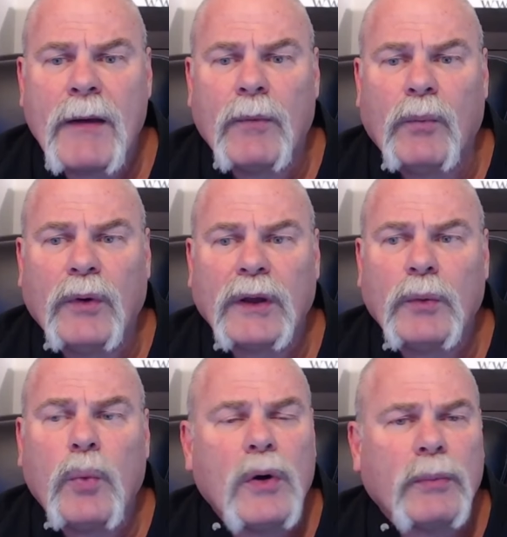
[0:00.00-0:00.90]
really
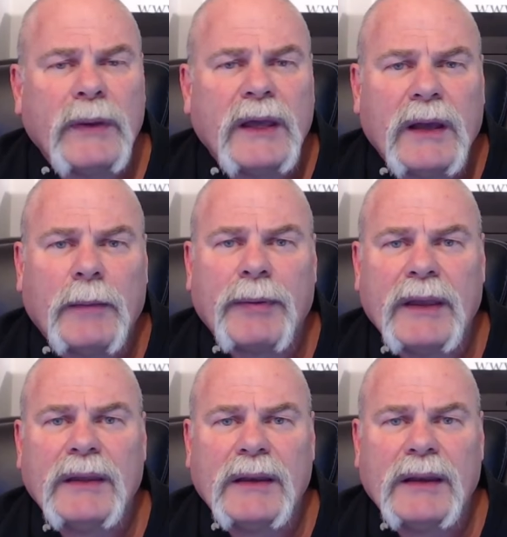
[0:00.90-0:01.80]
woke me up.
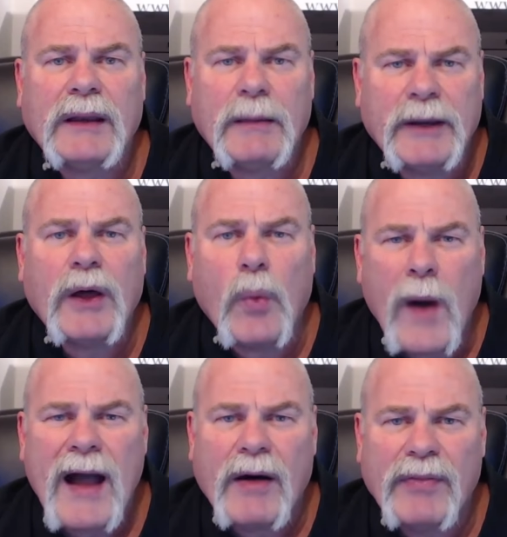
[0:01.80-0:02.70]
It, it let me know,
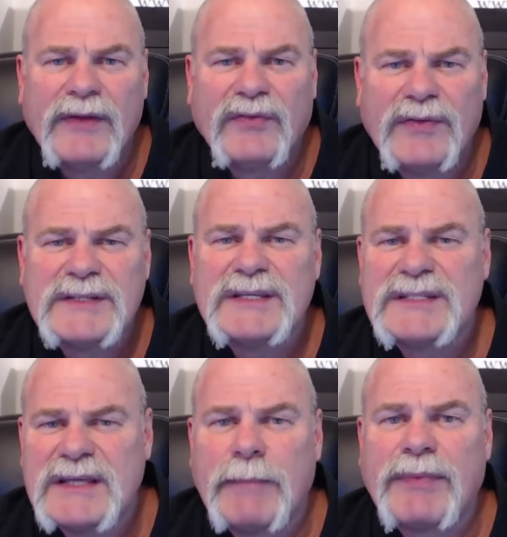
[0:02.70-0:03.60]
wow, this this is
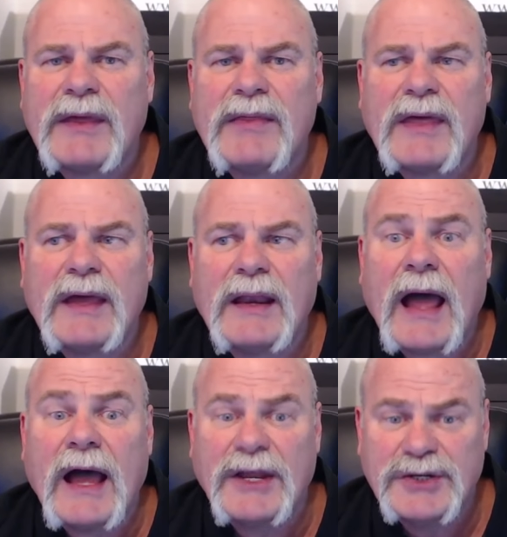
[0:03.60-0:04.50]
something that
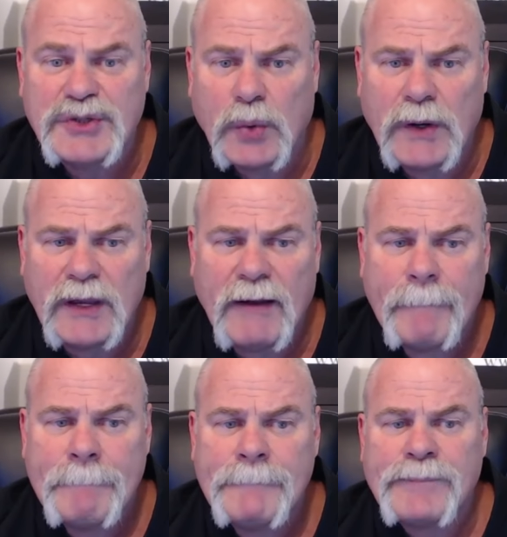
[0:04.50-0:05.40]
I enjoy.
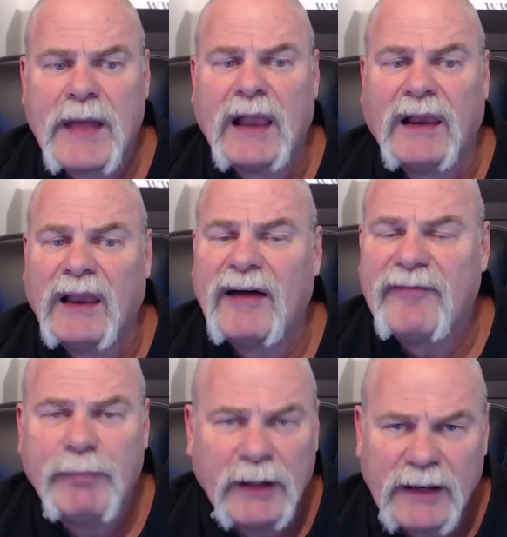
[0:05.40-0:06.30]
I
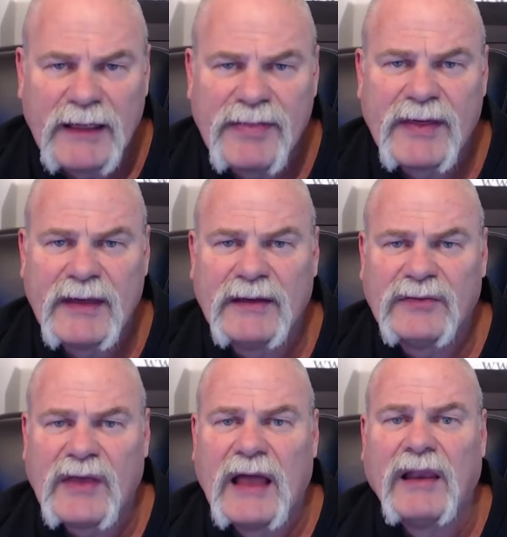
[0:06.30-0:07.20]
love building
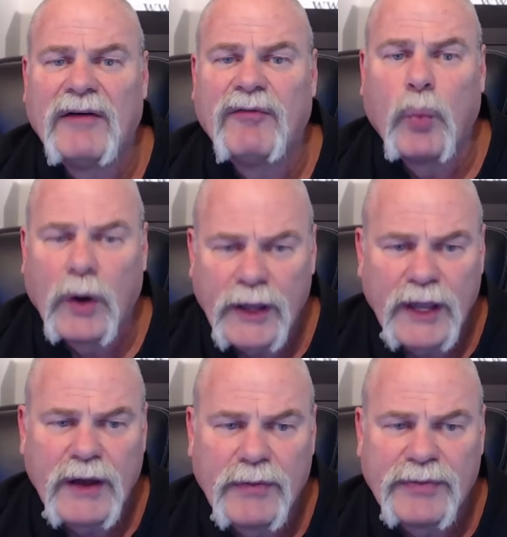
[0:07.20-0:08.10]
things. I love
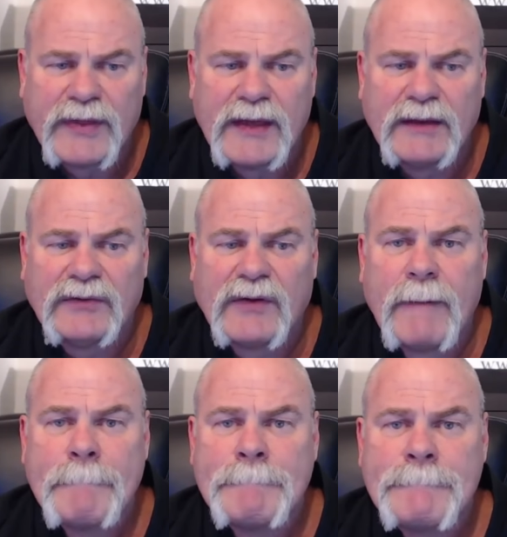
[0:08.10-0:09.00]
working on things.
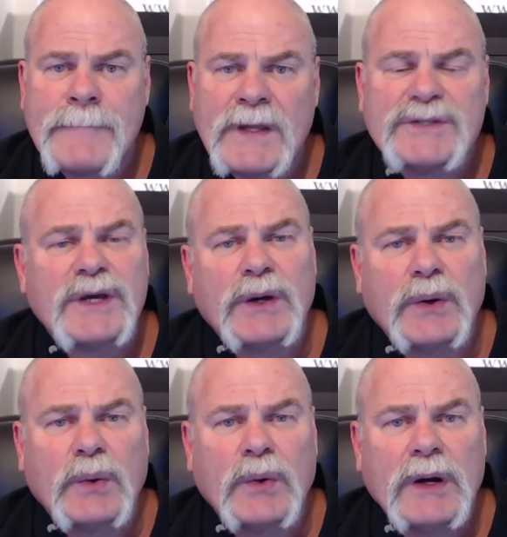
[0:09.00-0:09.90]

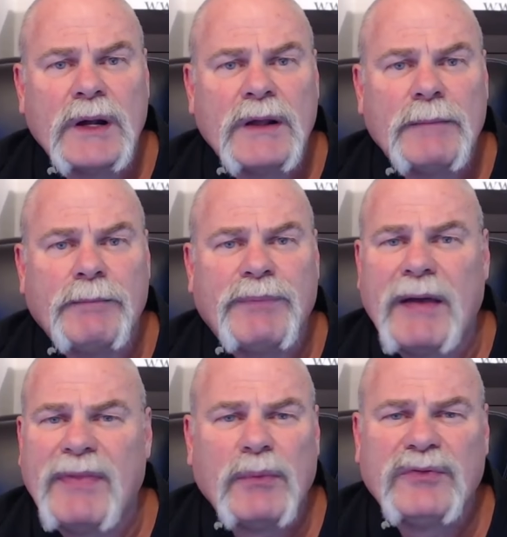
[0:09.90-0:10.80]
So
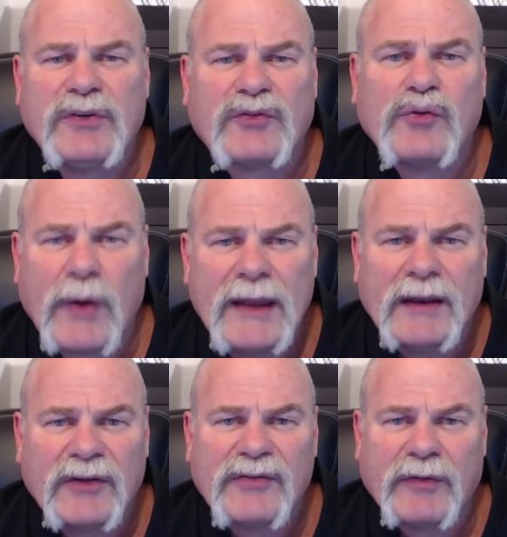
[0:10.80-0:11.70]
that that was just greatness for